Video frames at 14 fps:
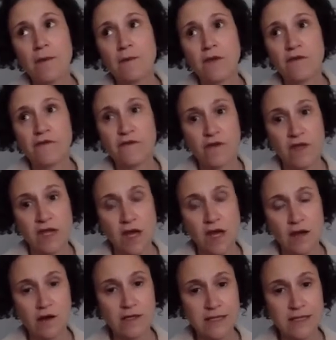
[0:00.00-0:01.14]
for the
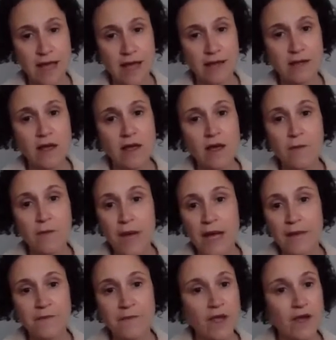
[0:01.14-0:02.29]
younger set. But
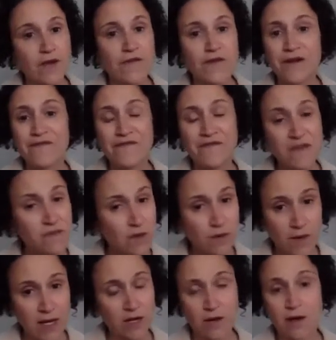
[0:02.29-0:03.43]
for a 5th
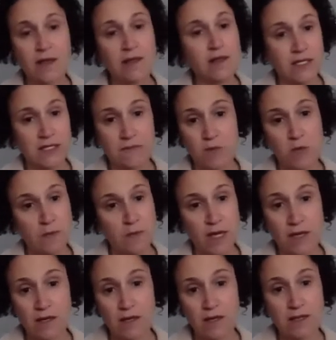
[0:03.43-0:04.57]
grader in this
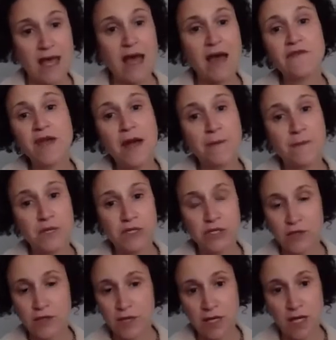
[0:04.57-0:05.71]
moment, to have the
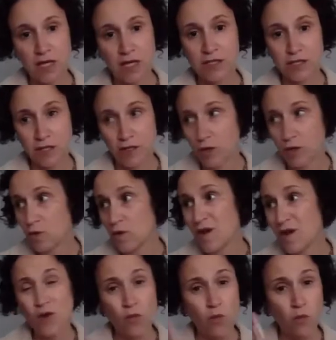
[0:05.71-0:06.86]
opportunity to
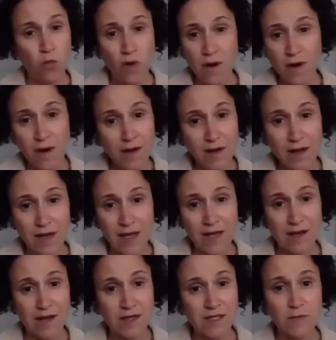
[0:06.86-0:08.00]
work
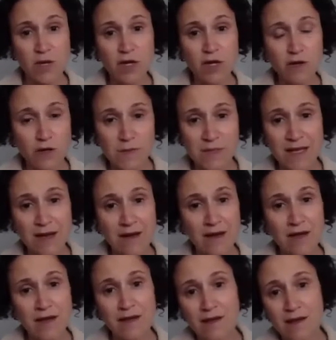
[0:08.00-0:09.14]
in a small group
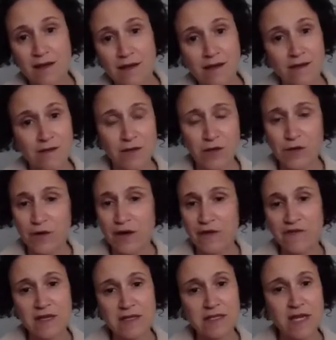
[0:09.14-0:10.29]
setting on a
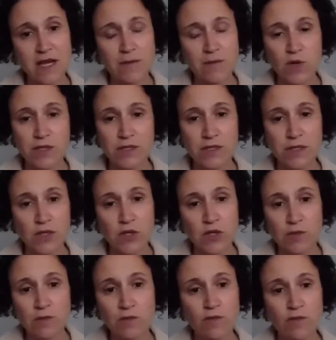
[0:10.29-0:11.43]
FaceTime or a
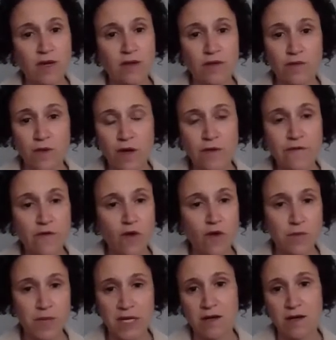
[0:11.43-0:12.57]
Zoom with 3 or 4
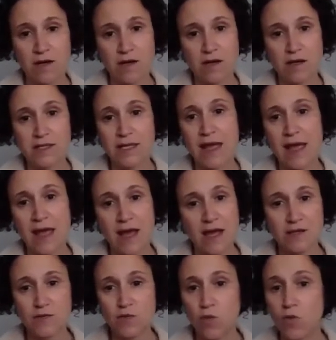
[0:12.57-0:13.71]
peers
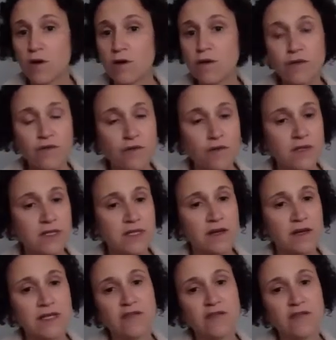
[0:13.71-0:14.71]
and work through a series of